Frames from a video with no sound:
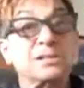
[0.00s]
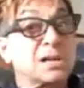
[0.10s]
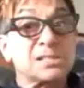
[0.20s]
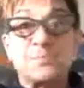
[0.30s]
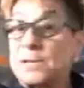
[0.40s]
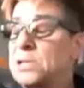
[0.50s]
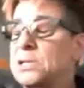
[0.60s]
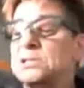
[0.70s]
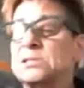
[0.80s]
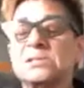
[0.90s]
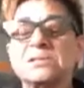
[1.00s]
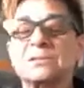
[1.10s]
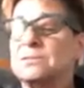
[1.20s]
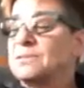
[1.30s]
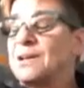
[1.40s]
does, but it is
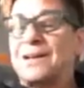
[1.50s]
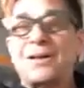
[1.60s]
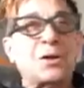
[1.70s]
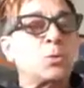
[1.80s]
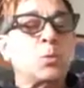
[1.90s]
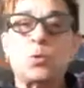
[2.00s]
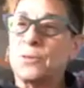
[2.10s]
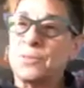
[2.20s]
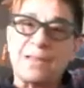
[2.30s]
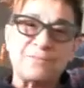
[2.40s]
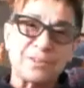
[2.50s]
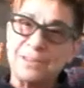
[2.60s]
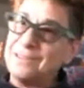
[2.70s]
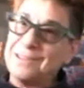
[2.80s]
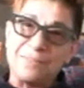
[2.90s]
worth
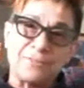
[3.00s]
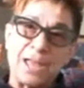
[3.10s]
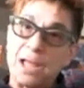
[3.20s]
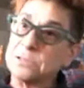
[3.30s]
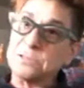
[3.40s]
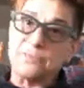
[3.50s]
every ounce of